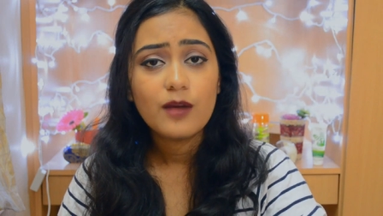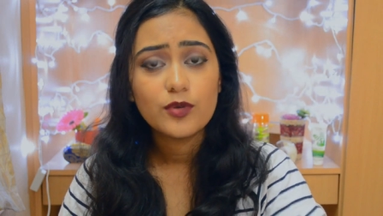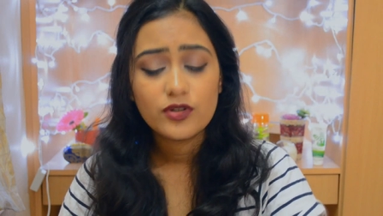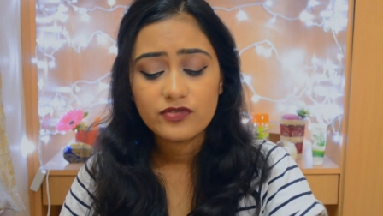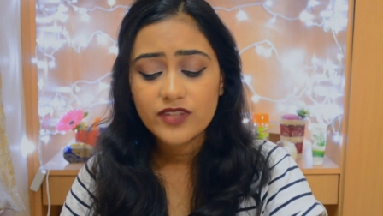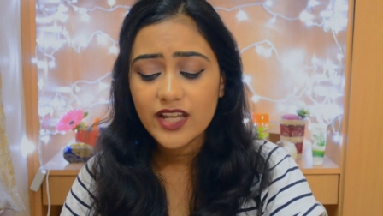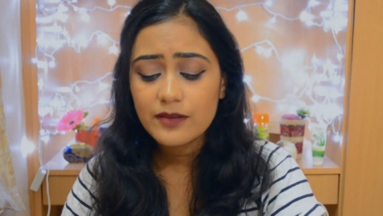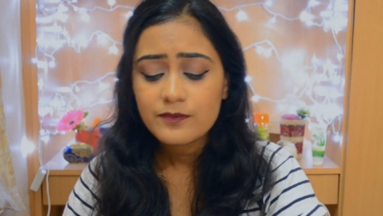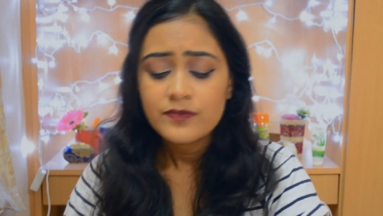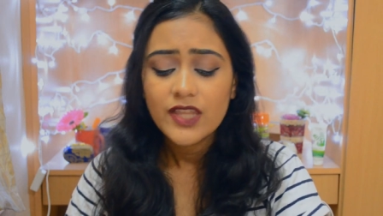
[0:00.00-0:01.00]
amount of
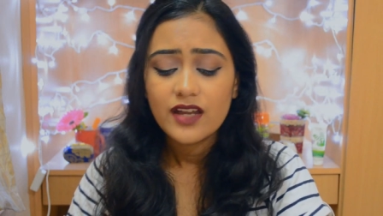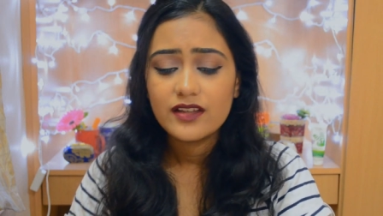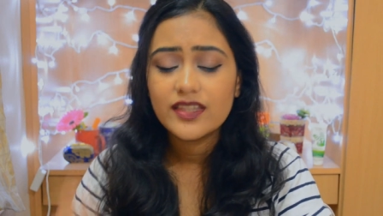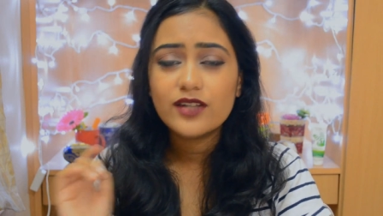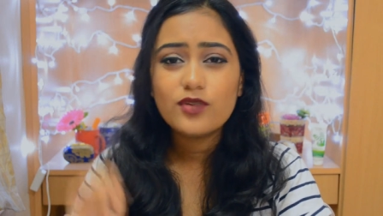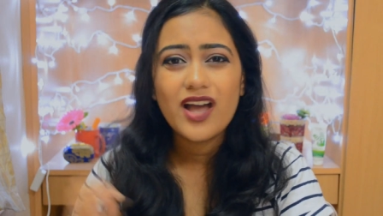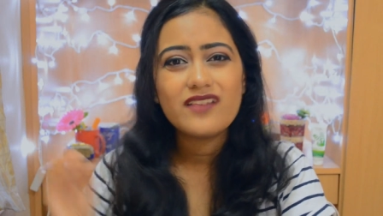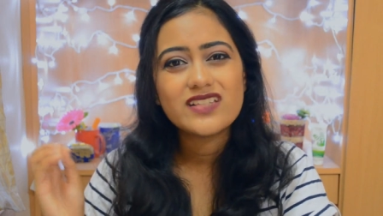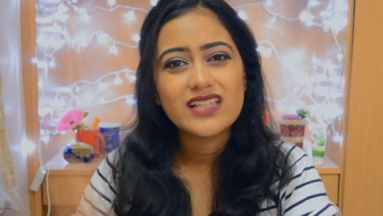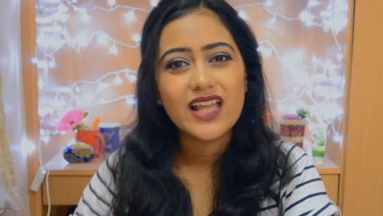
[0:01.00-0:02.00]
time uh, they do have
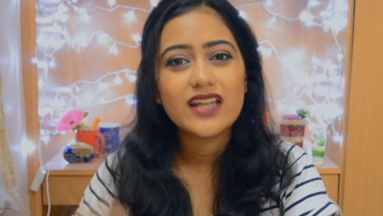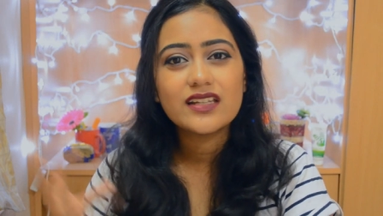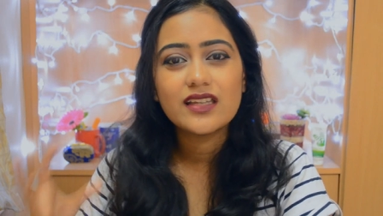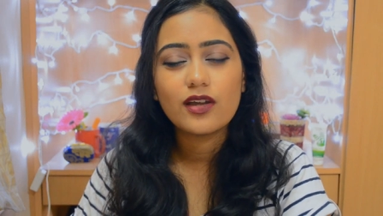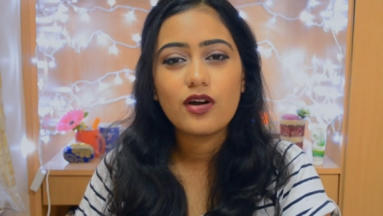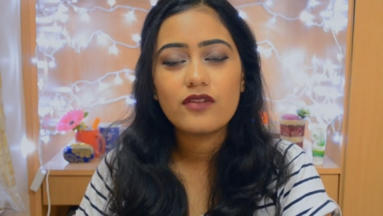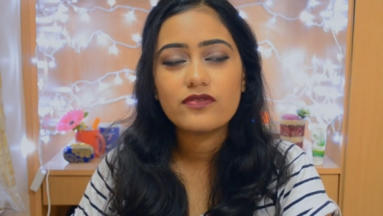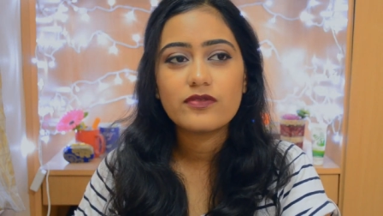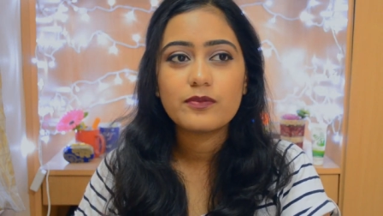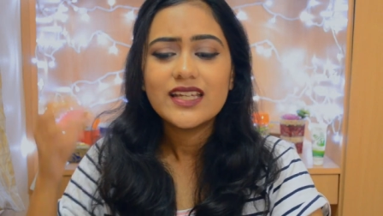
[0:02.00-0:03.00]
have slight kick off